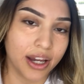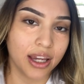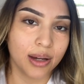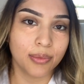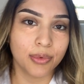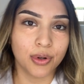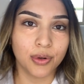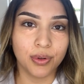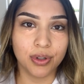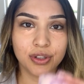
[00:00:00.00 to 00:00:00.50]

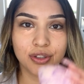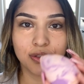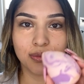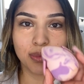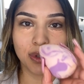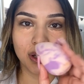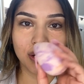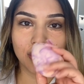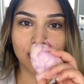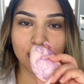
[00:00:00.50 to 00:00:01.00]
am going to
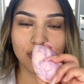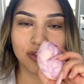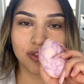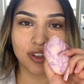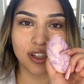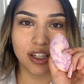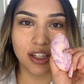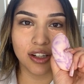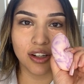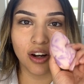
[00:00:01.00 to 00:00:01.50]
be
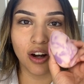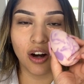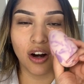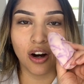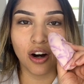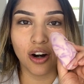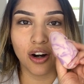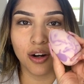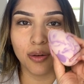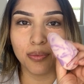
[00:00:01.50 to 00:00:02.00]
using
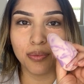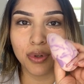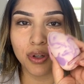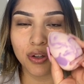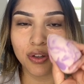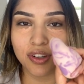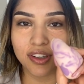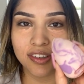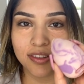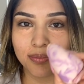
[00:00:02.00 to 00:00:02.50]
our
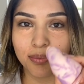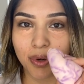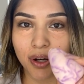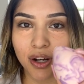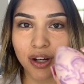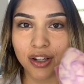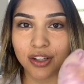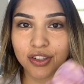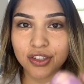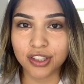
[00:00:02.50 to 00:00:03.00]
beauty
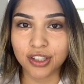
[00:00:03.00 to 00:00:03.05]
sponge.